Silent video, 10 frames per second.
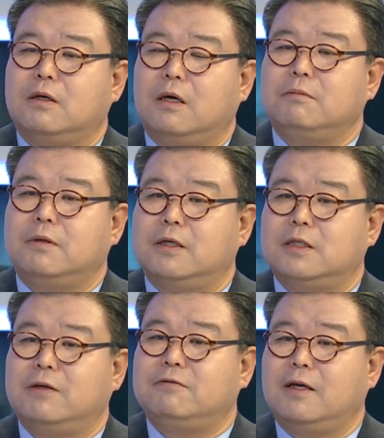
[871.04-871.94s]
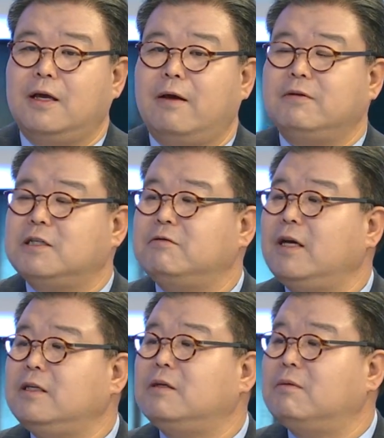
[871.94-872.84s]
companies, if they have
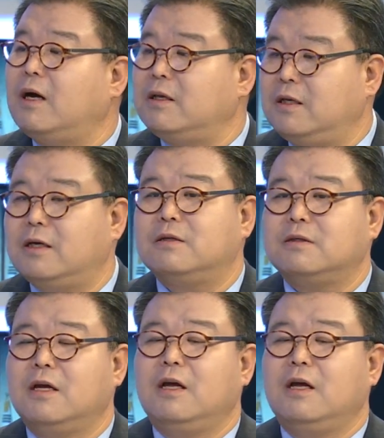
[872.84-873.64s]
creative ideas,